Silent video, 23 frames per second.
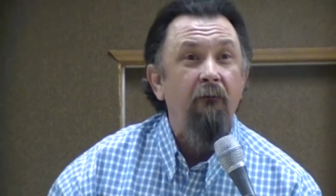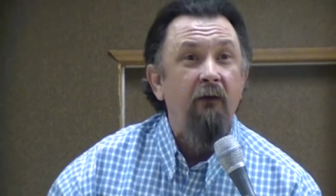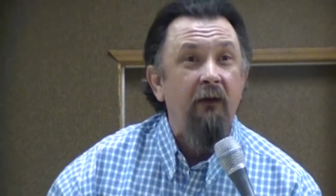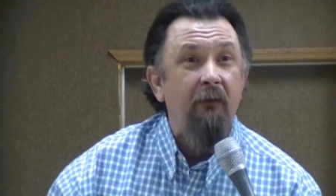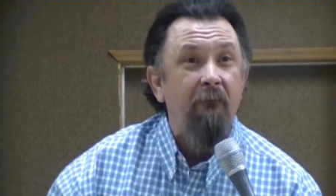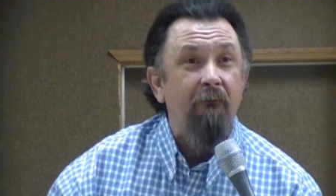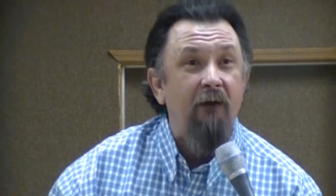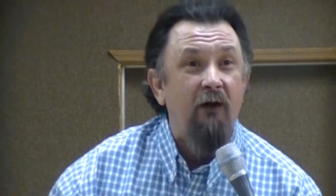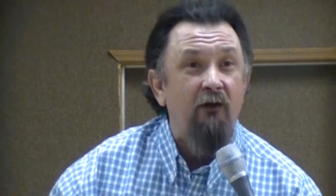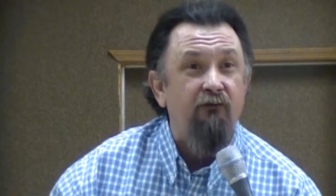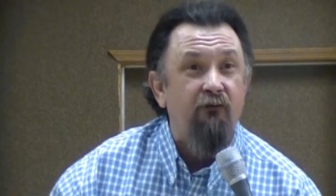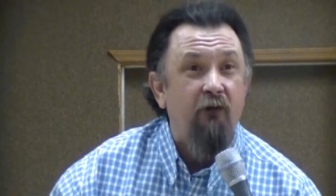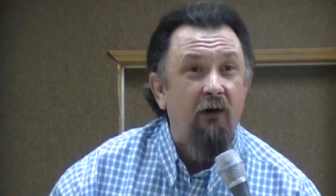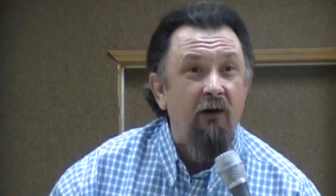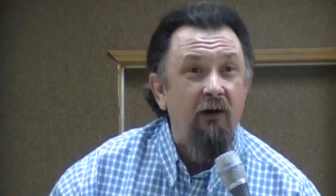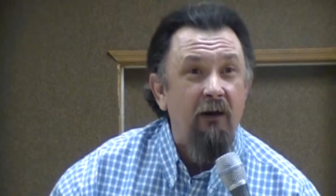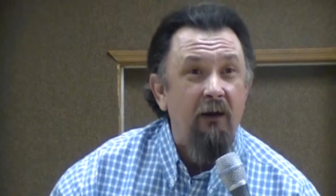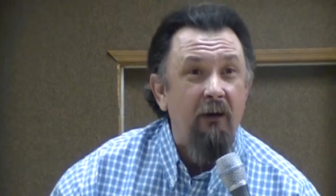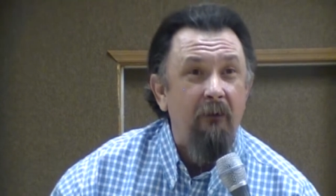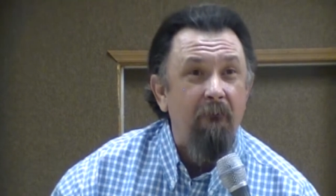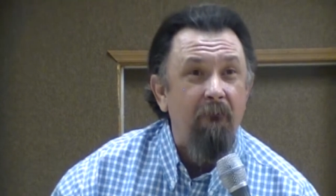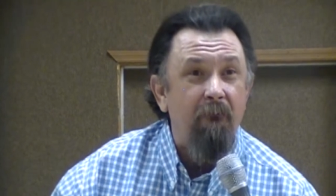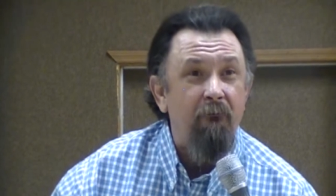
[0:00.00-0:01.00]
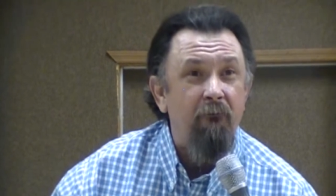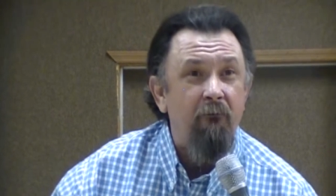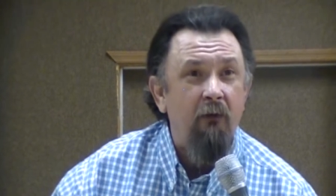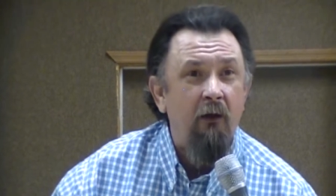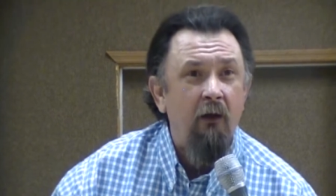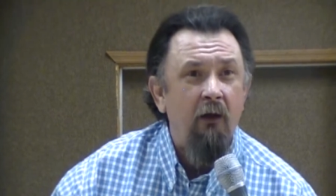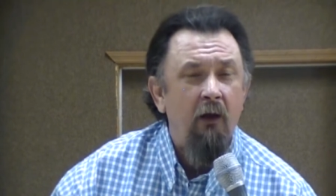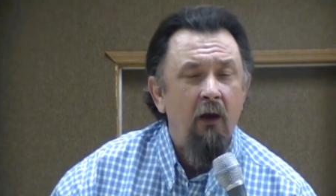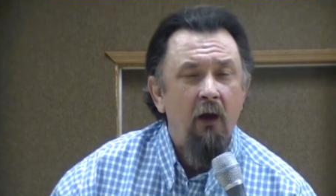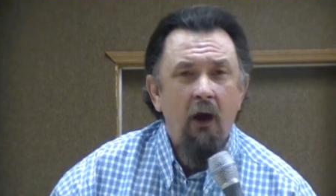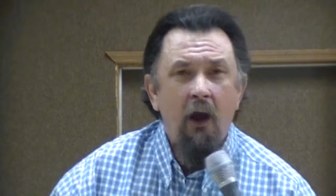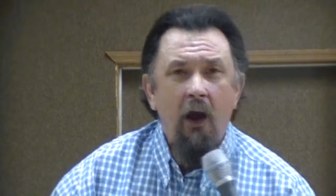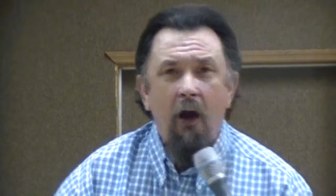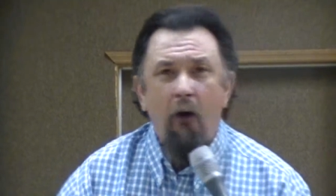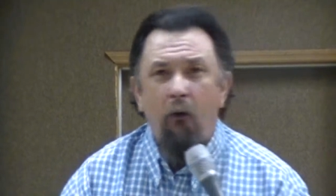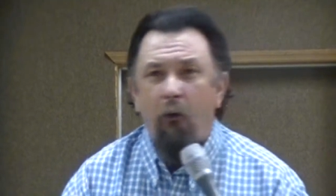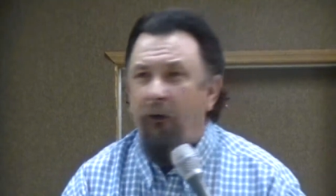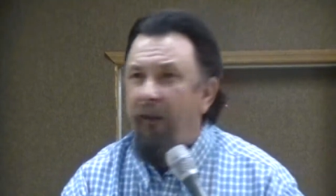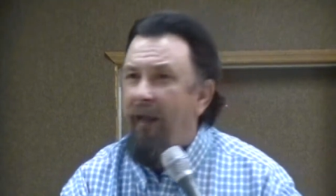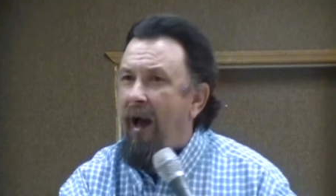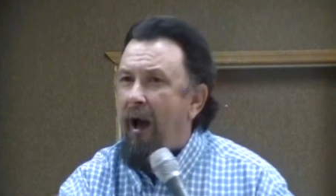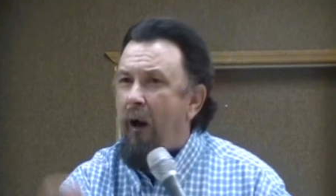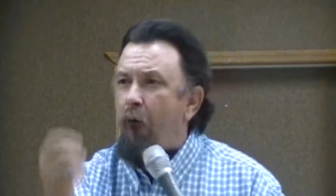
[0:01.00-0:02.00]
in my dream.
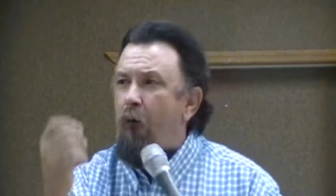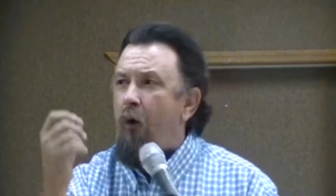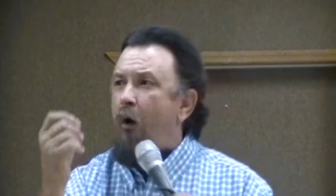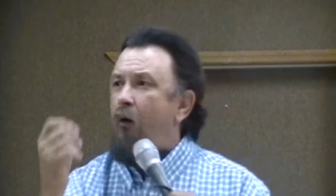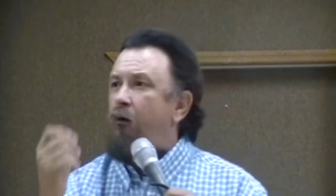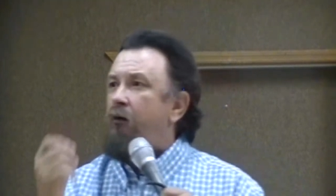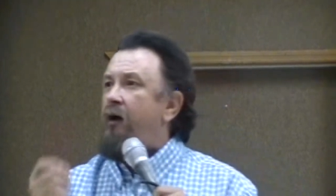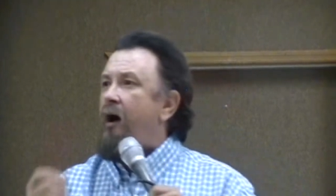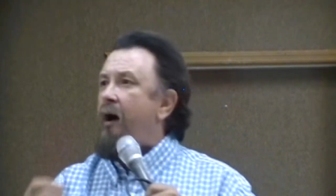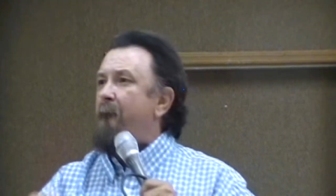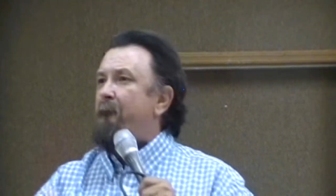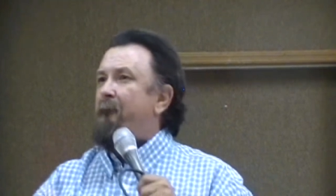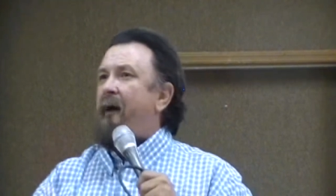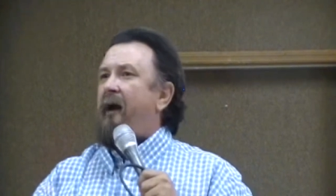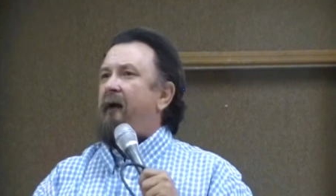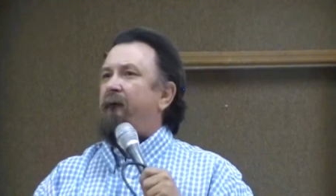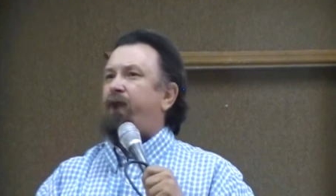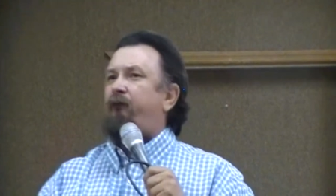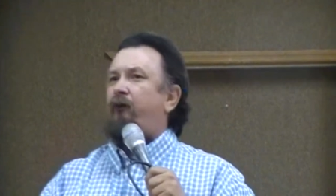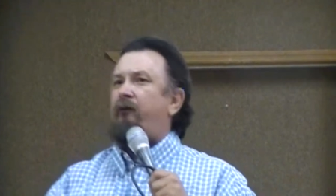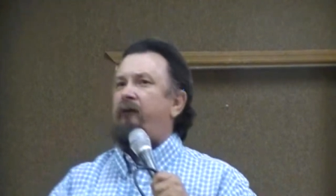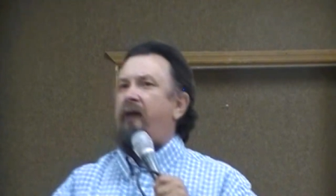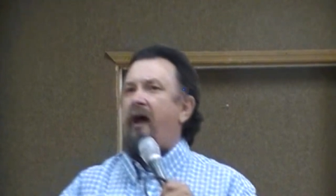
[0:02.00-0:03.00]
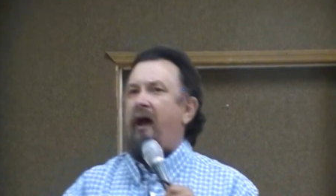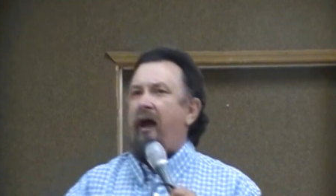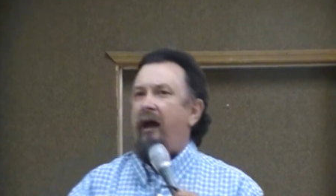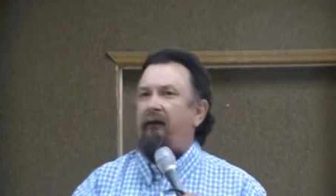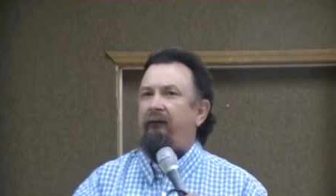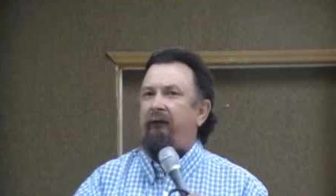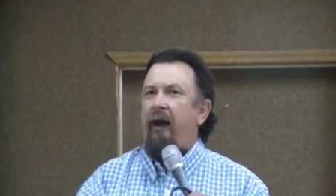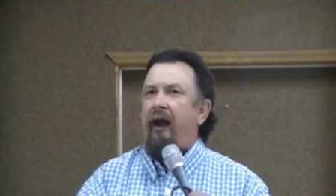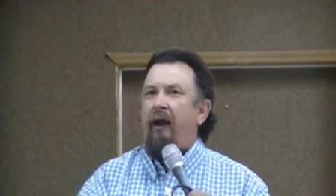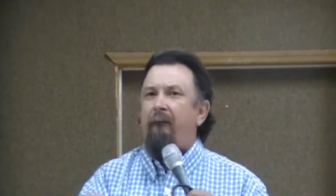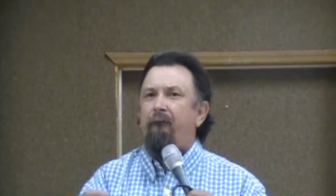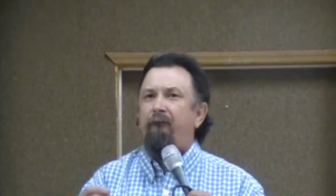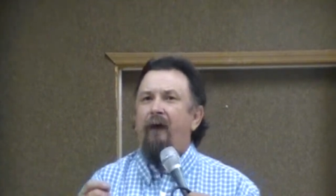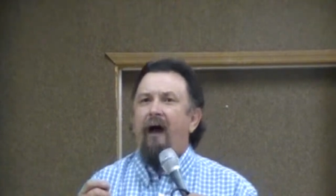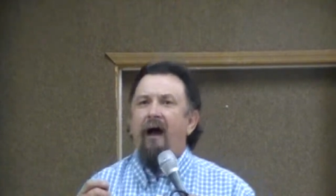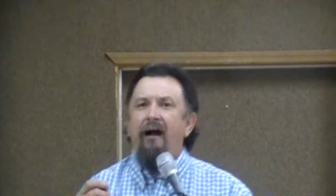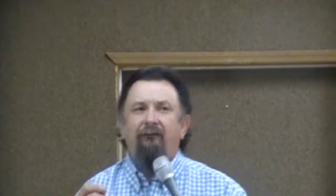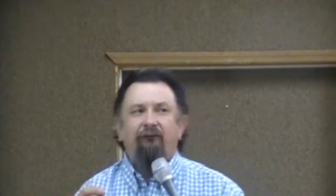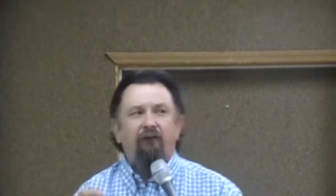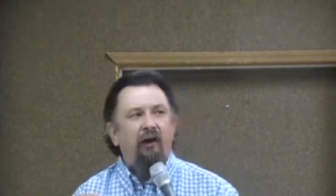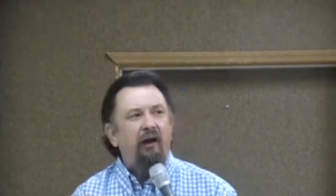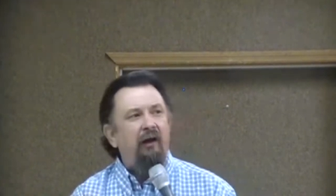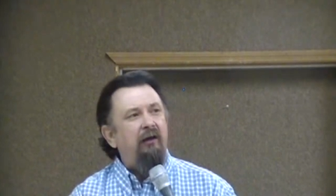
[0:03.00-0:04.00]
Well, I woke up after that, and
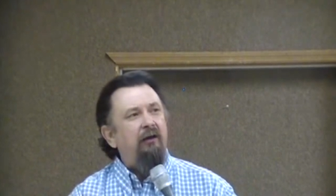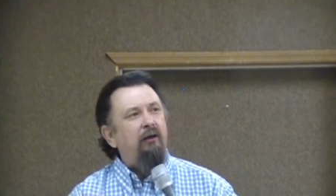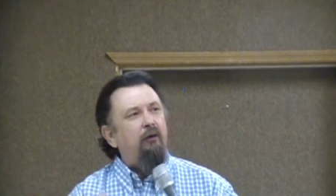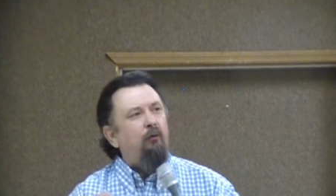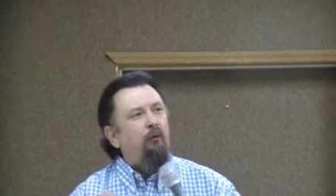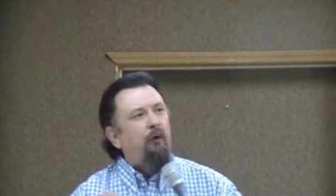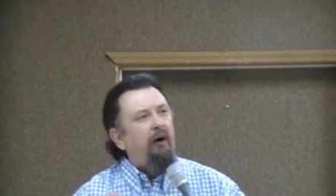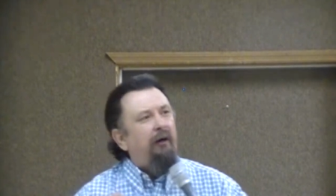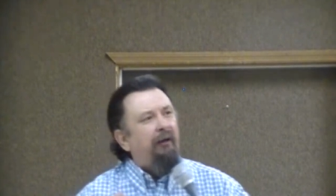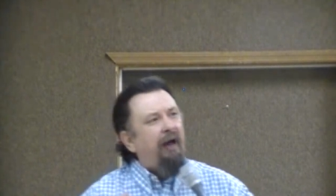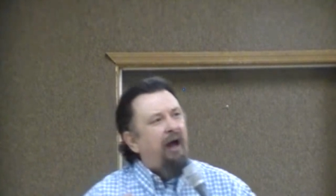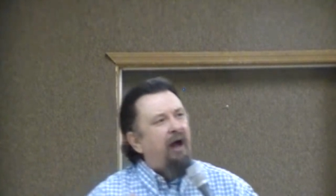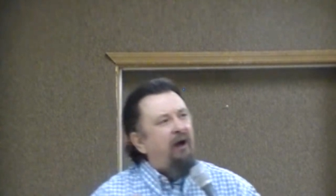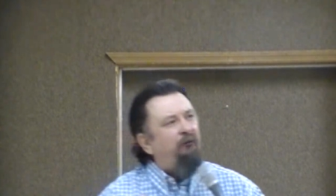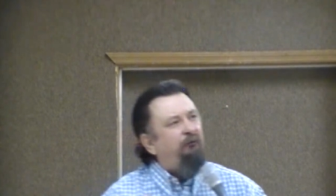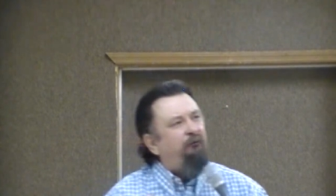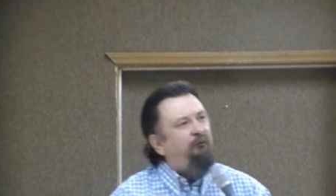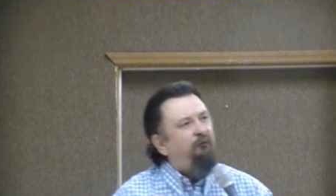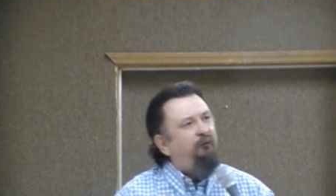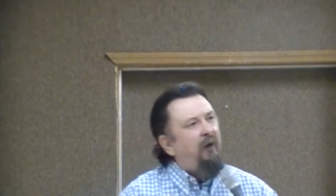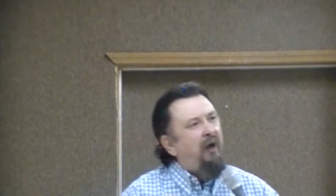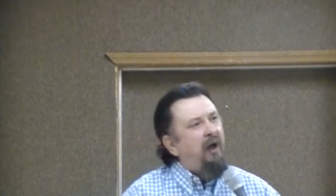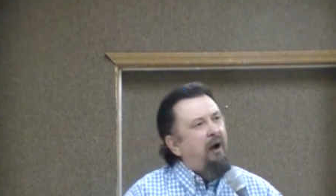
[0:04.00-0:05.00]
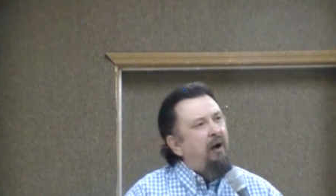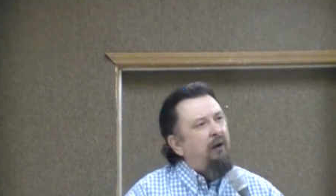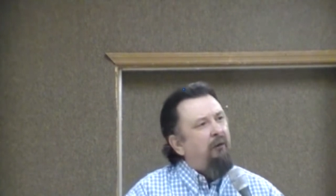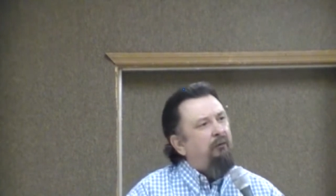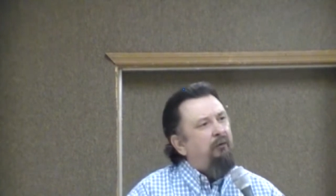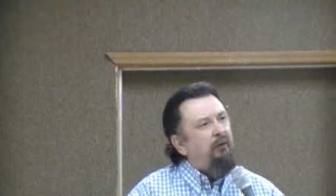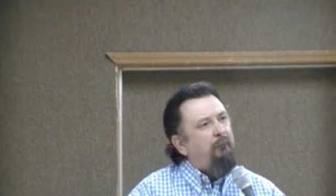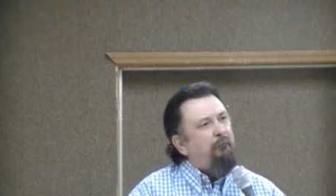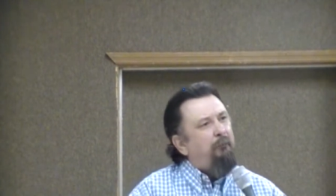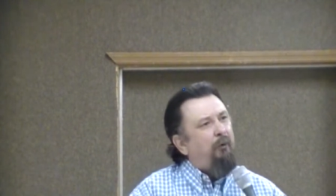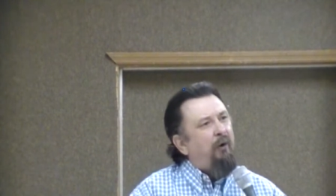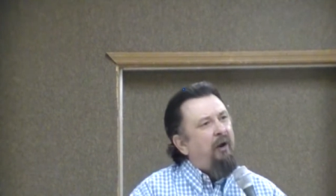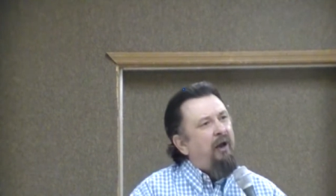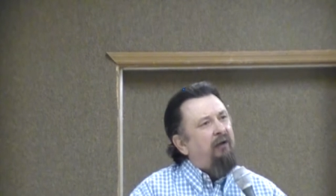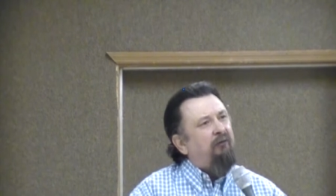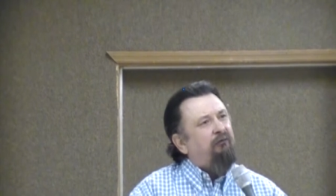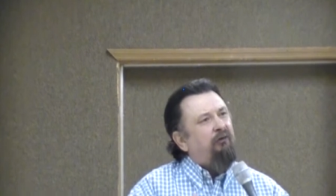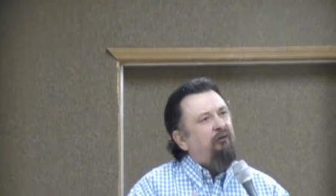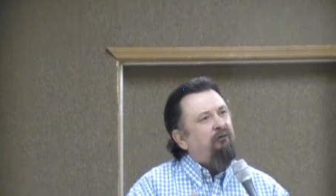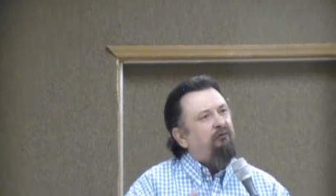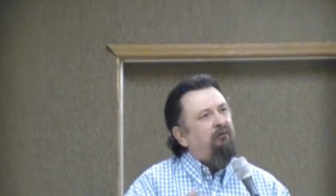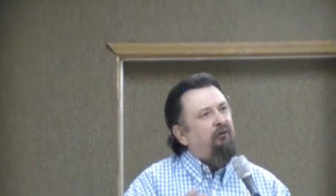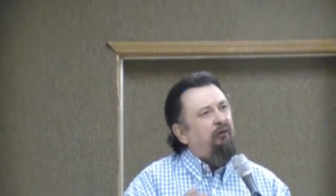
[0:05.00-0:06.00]
I tell you what, I felt the
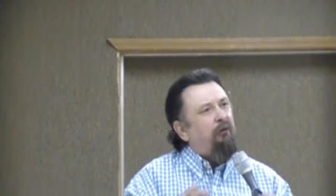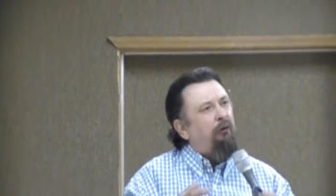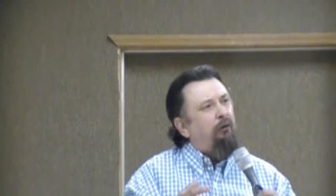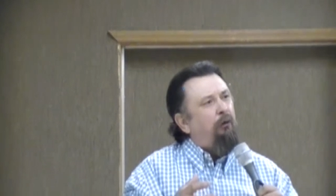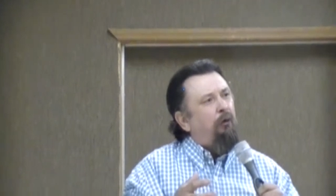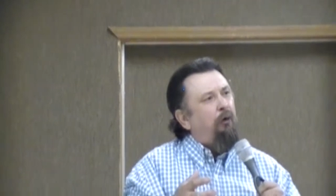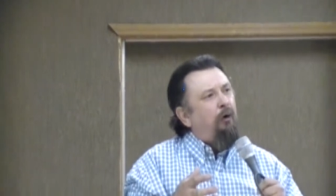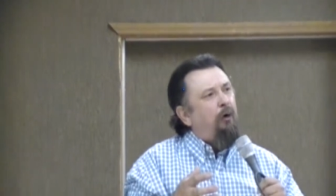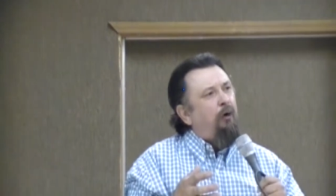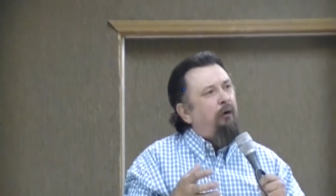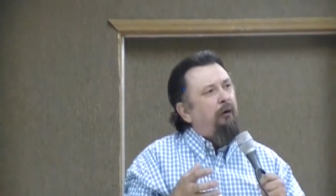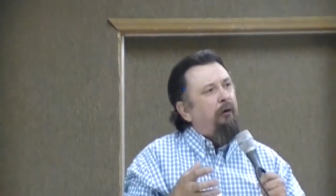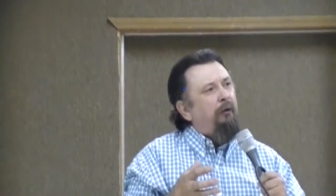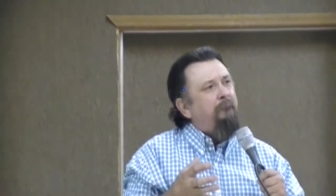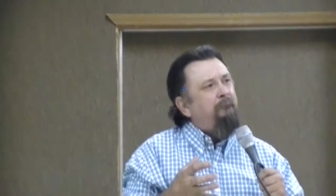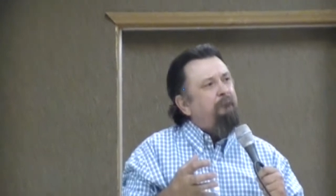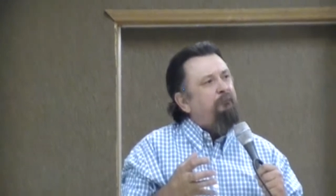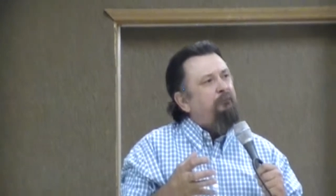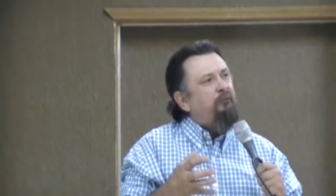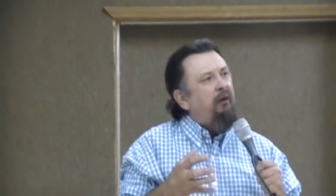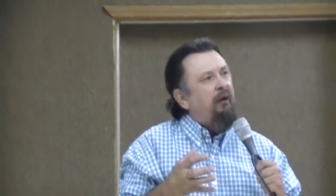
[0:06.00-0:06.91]
presence of the Lord.